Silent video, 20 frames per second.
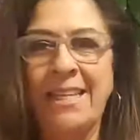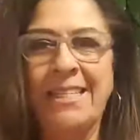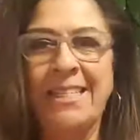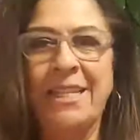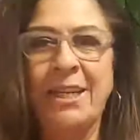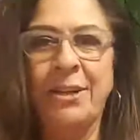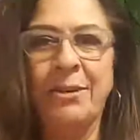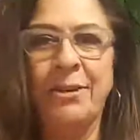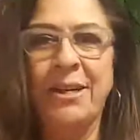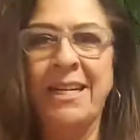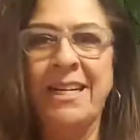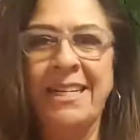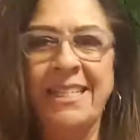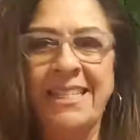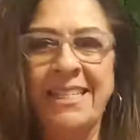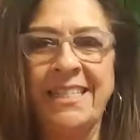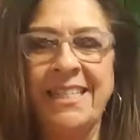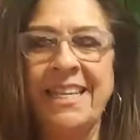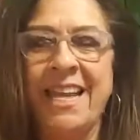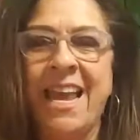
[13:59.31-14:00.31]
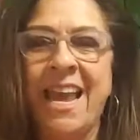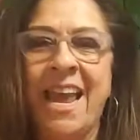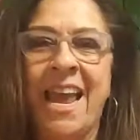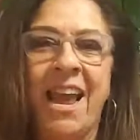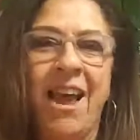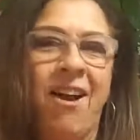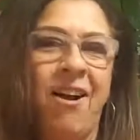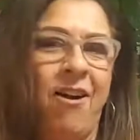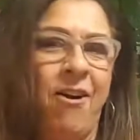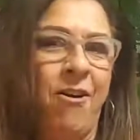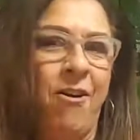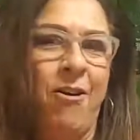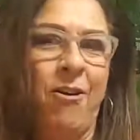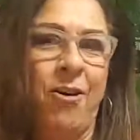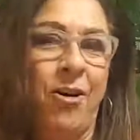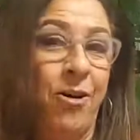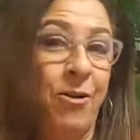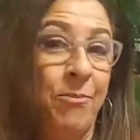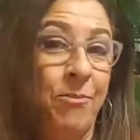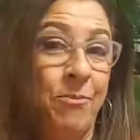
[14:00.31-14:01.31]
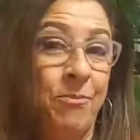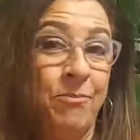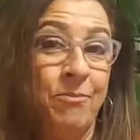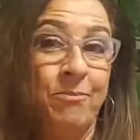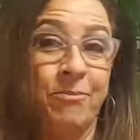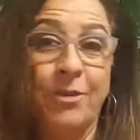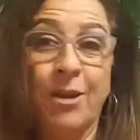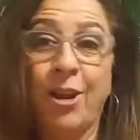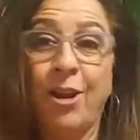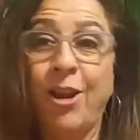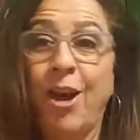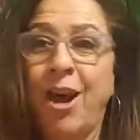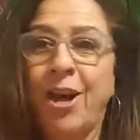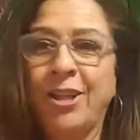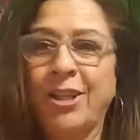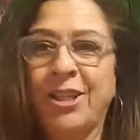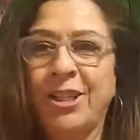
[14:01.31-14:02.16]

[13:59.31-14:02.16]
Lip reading: series or collage